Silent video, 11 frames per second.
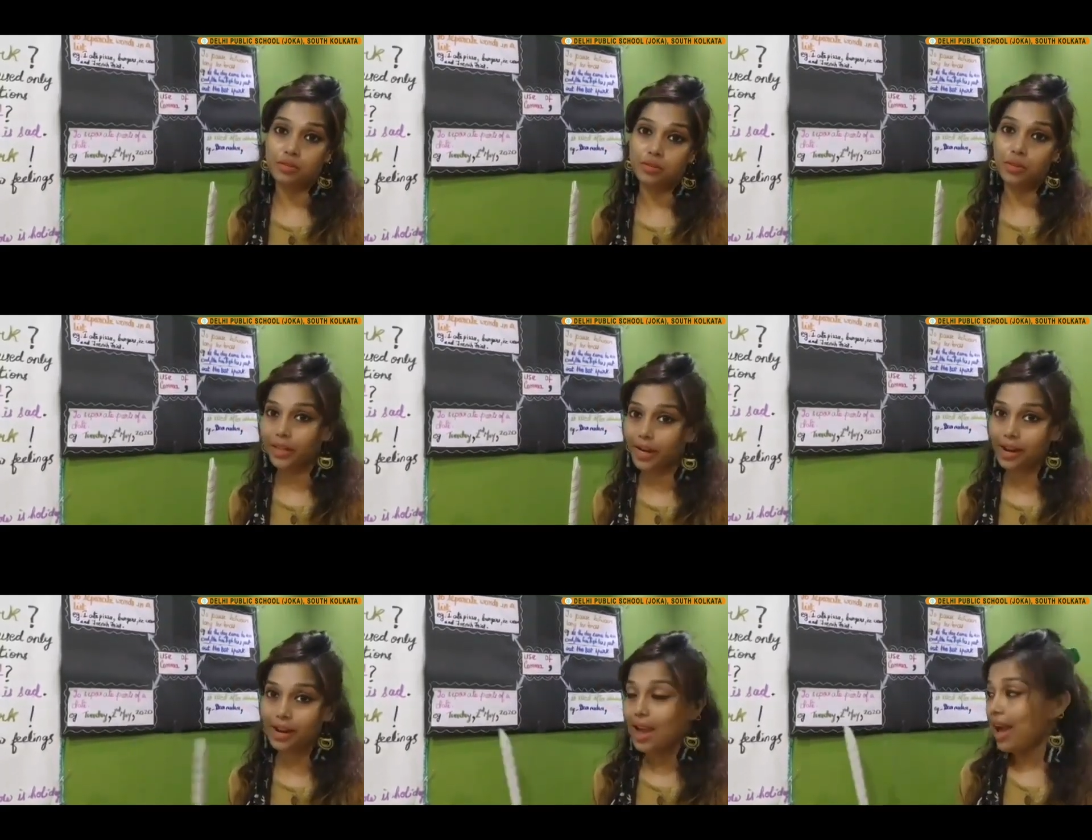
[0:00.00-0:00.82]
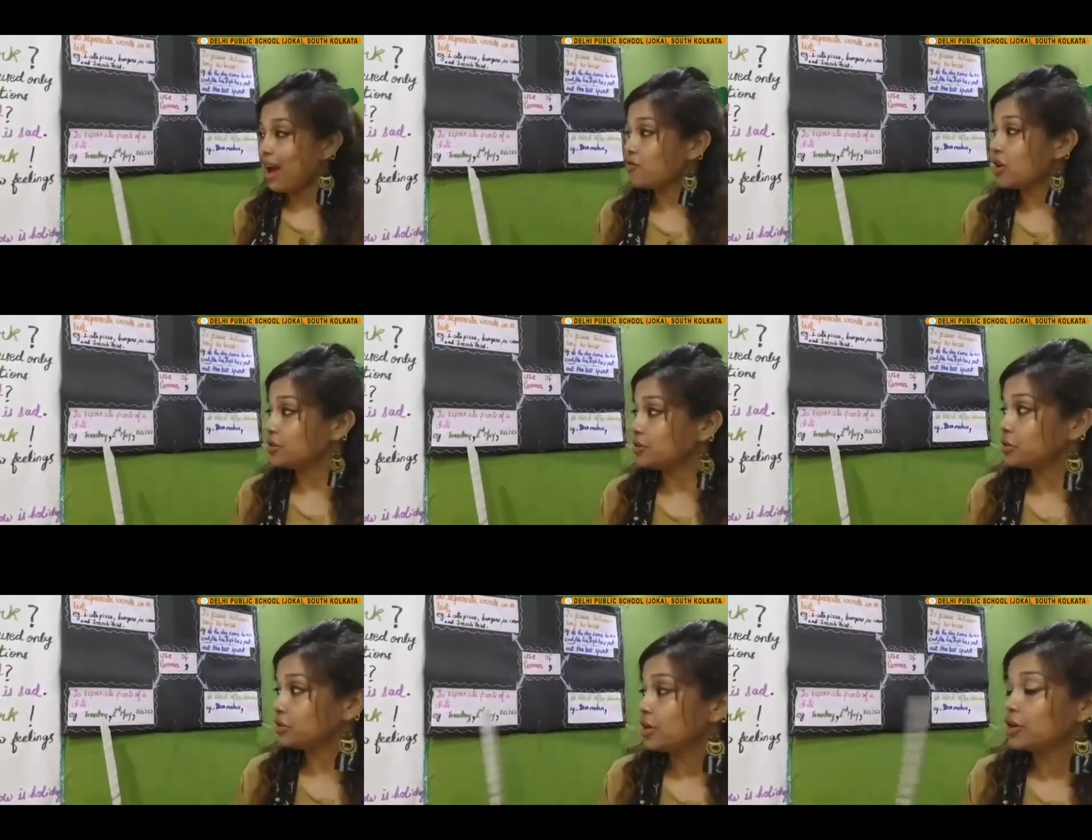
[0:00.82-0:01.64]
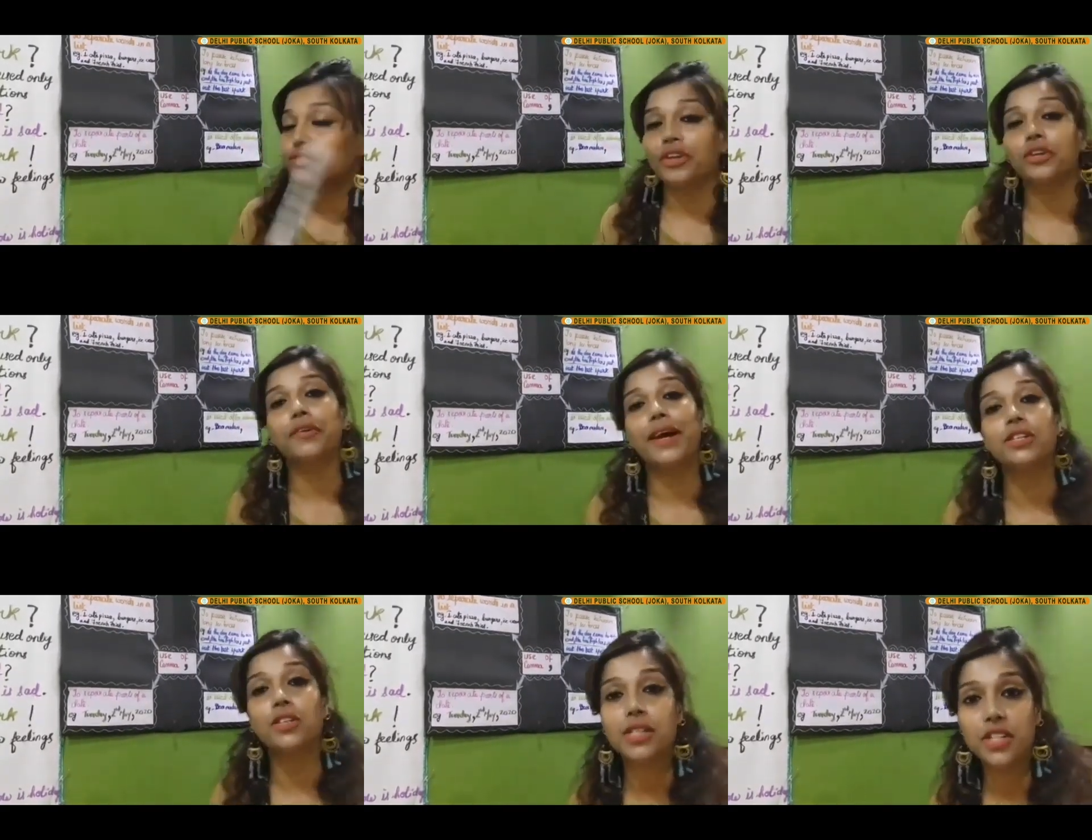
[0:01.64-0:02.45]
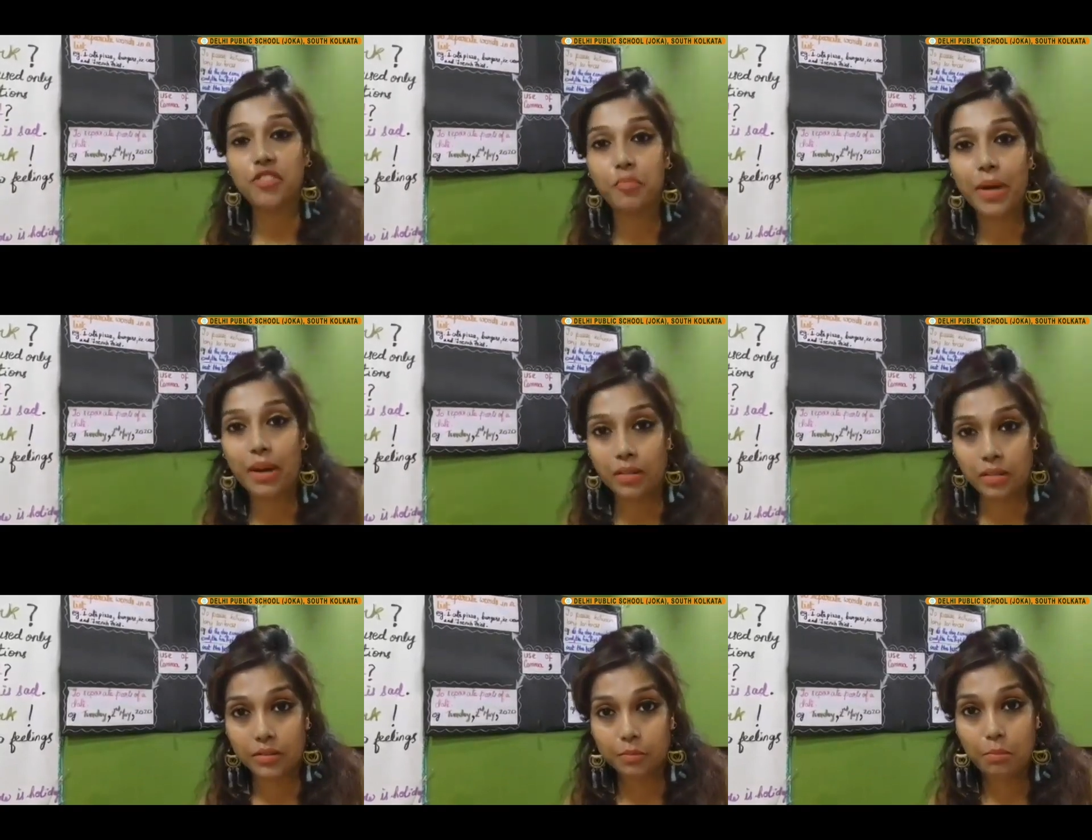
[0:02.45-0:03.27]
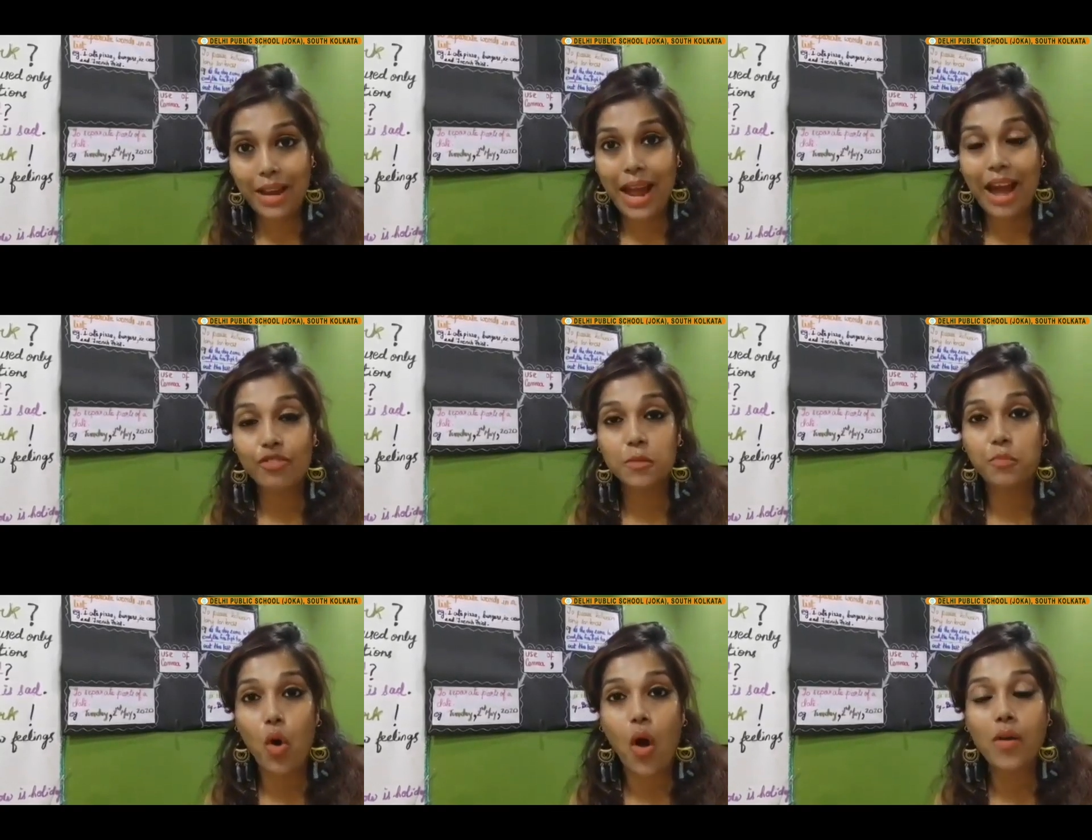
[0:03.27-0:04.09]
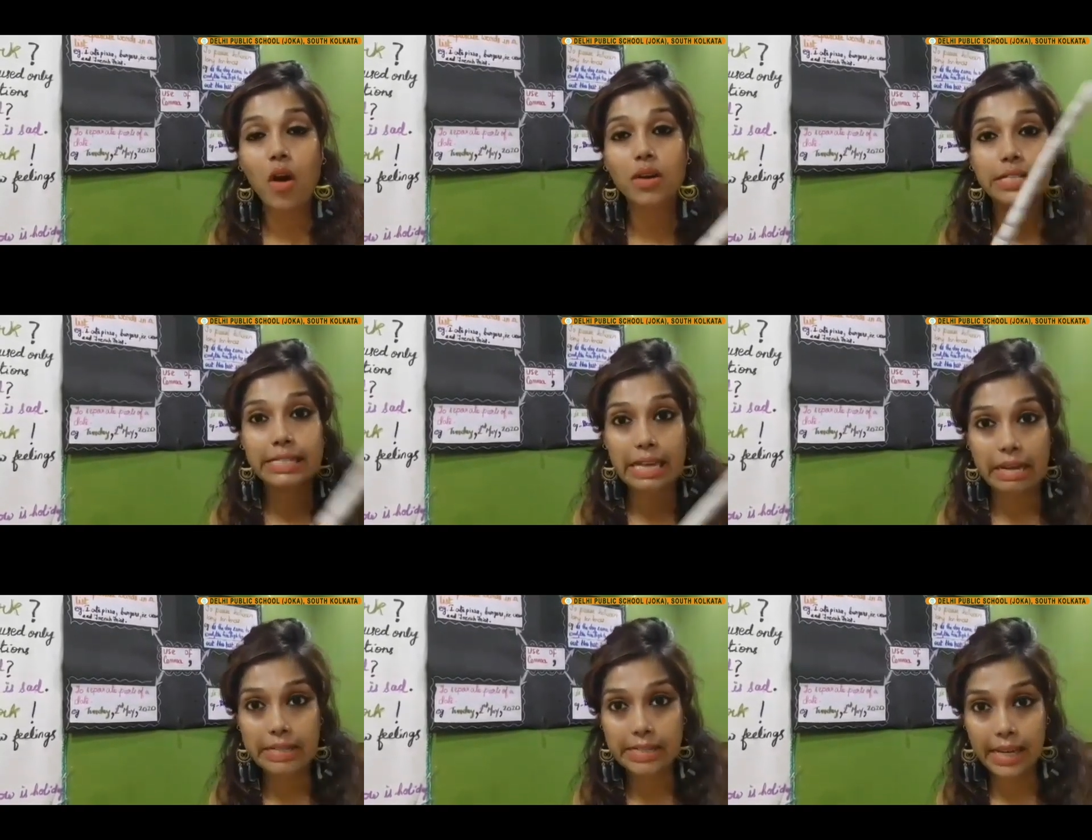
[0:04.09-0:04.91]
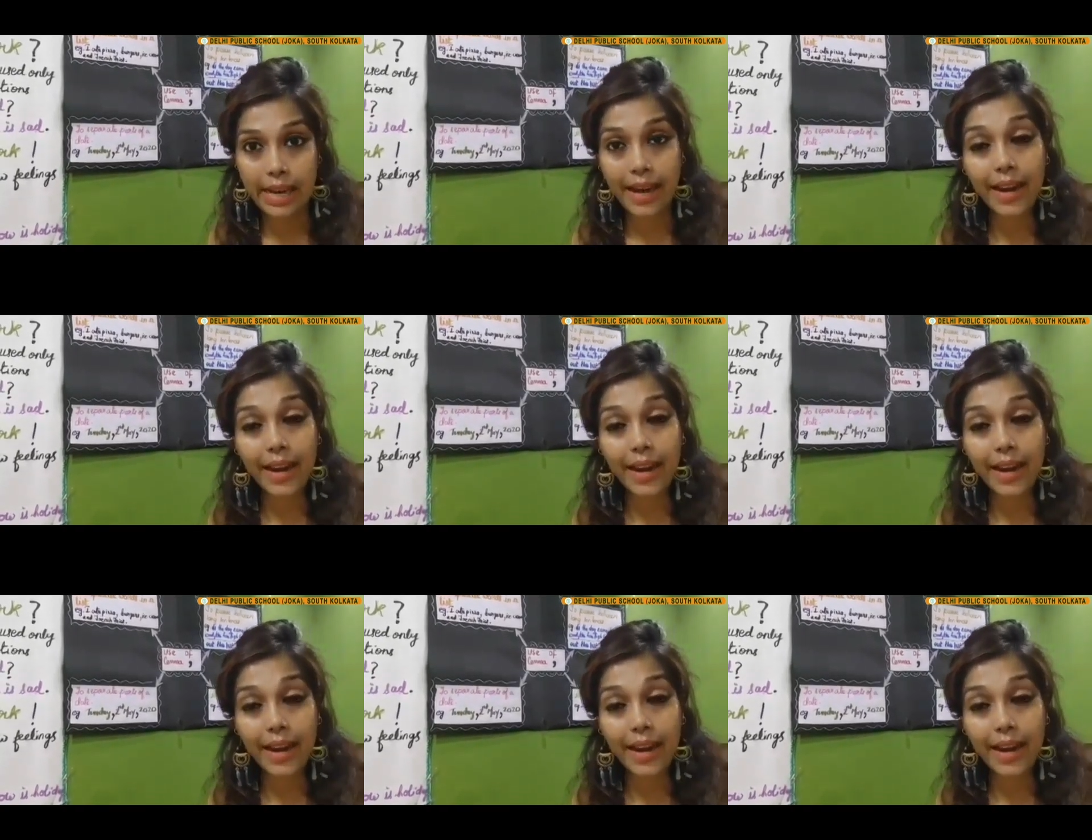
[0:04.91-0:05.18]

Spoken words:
Okay? Have you understood? So when you're writing your date of birth, I was born on Sunday,